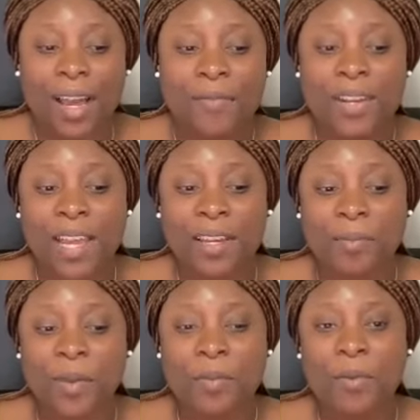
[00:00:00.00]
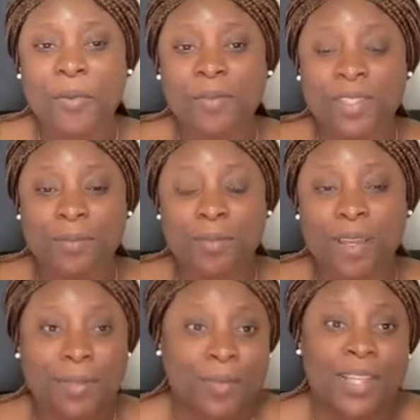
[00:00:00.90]
feel like people,
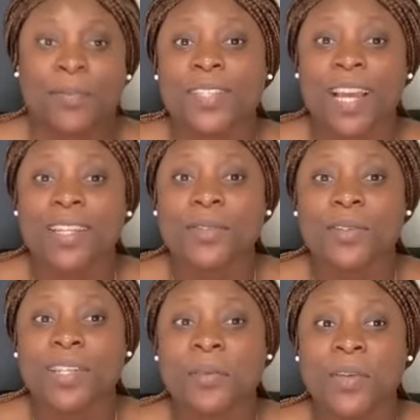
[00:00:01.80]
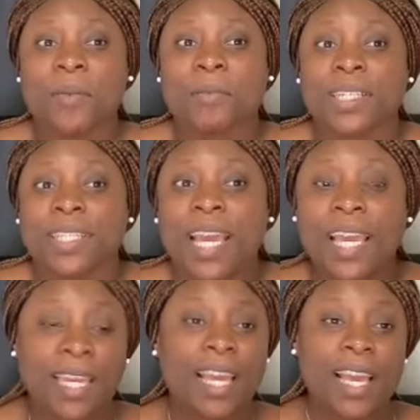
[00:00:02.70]
especially today being
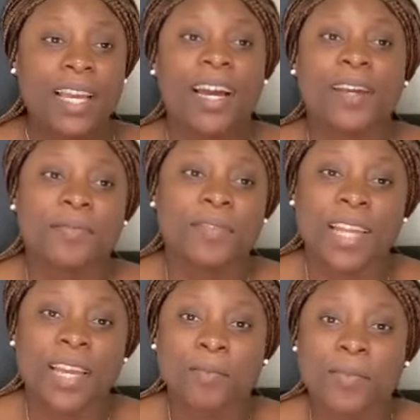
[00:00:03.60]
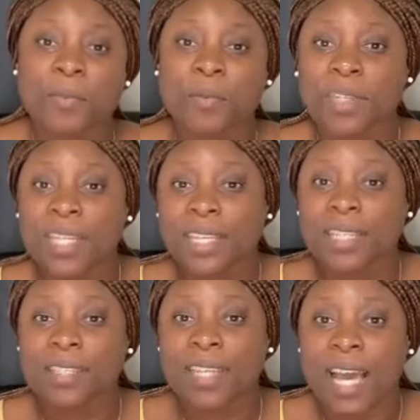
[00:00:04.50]
Monday, I feel like people need
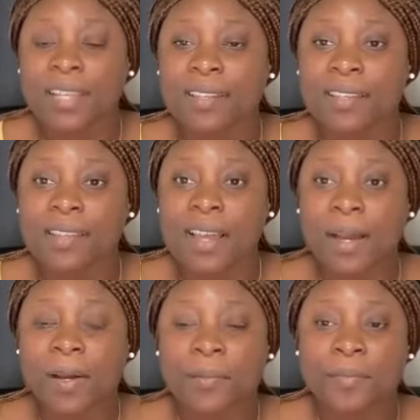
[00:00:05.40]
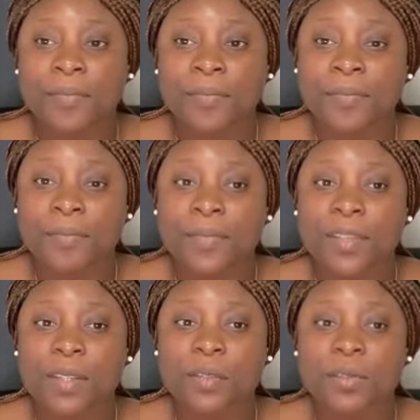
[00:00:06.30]
that,
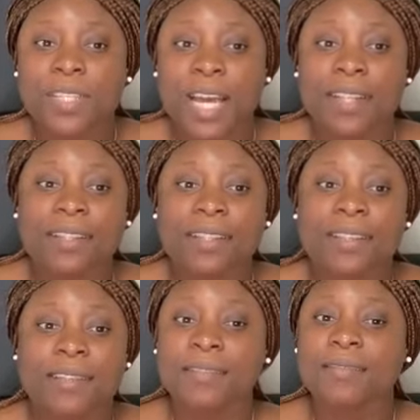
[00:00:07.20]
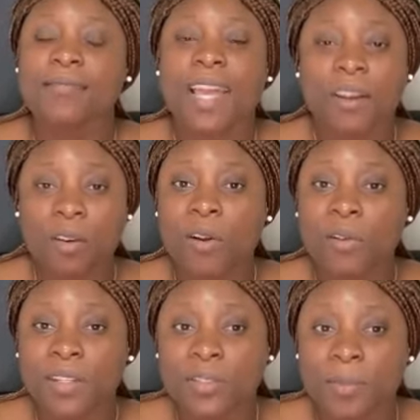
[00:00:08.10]
that
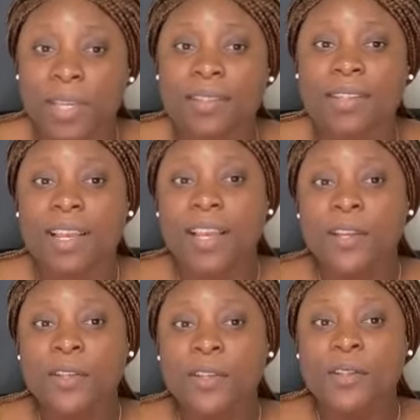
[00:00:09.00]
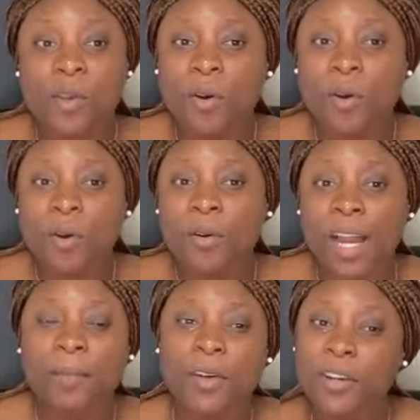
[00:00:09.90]
encouragement. So
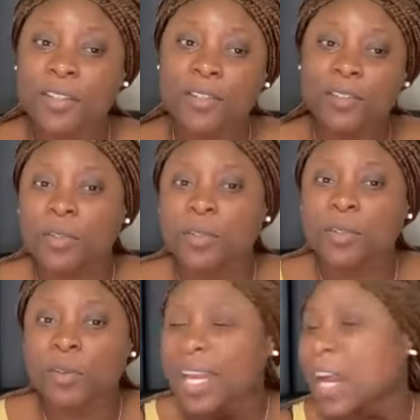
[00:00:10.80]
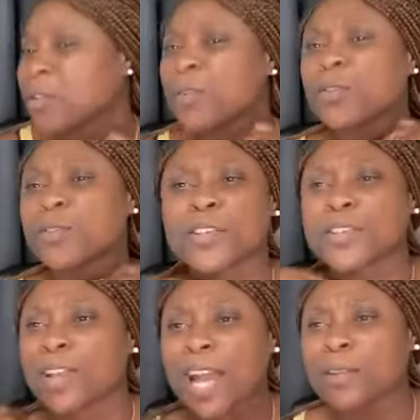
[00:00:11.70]
I'm going to, are you
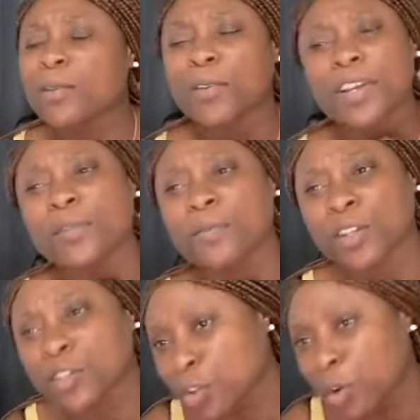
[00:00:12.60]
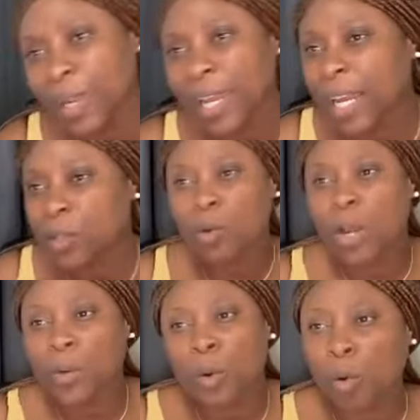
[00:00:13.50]
looking for a job? Like, are you
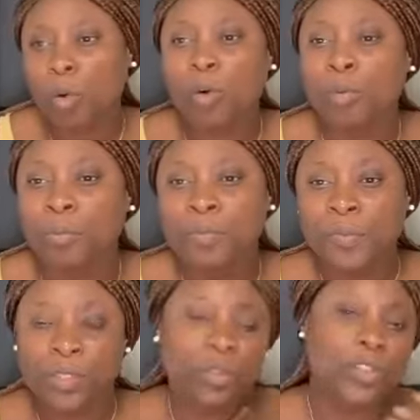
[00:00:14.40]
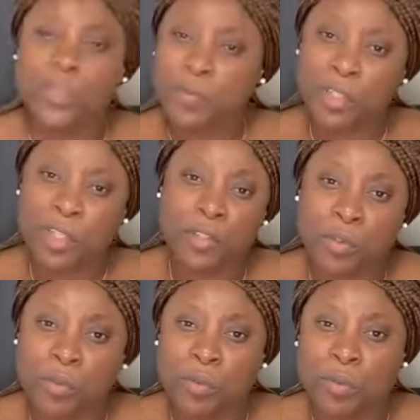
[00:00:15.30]
at home? You just
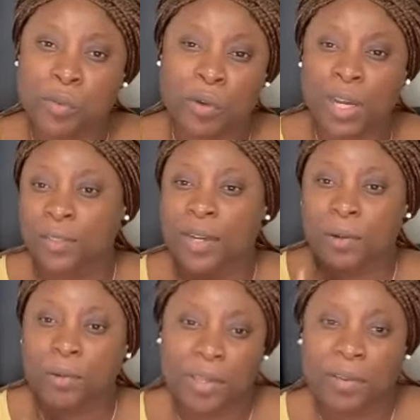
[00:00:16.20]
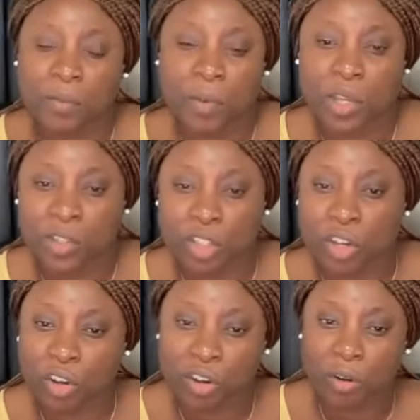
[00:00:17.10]
finished school and you are looking for a
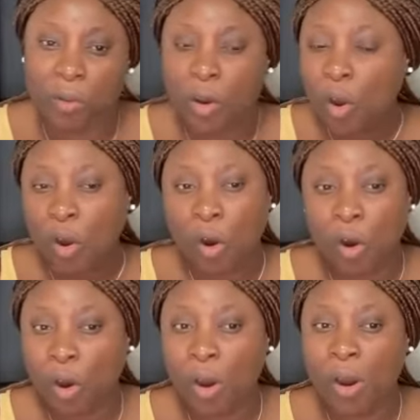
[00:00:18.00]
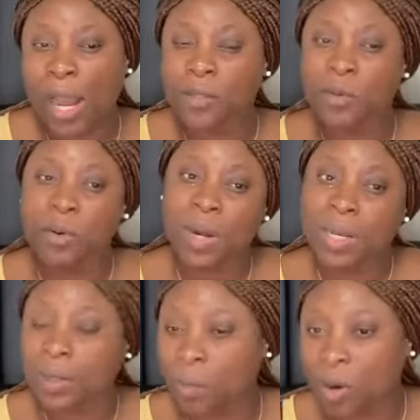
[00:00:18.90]
job? Or are you
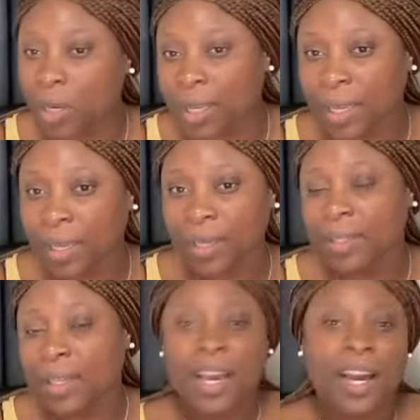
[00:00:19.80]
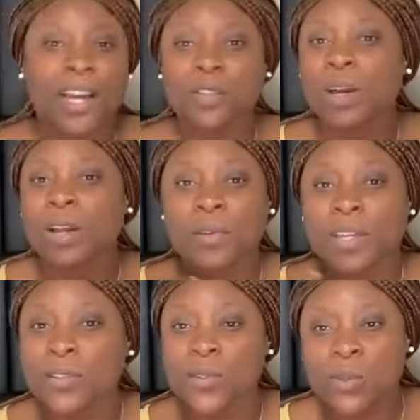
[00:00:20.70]
currently working and you are
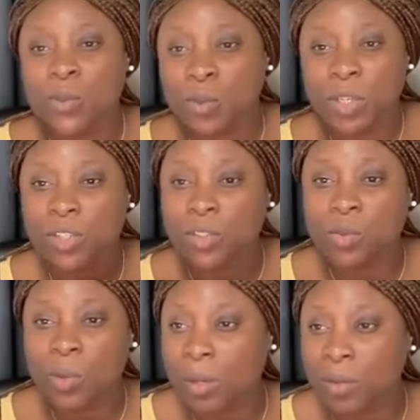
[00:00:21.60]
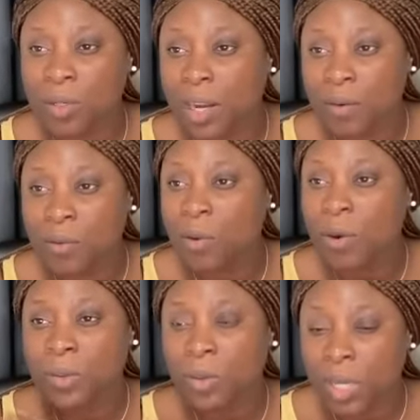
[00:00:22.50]
looking to switch to another role,
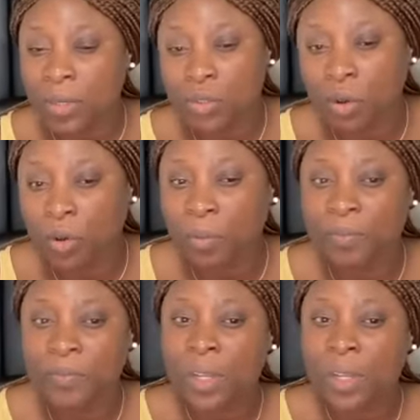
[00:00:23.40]
another job?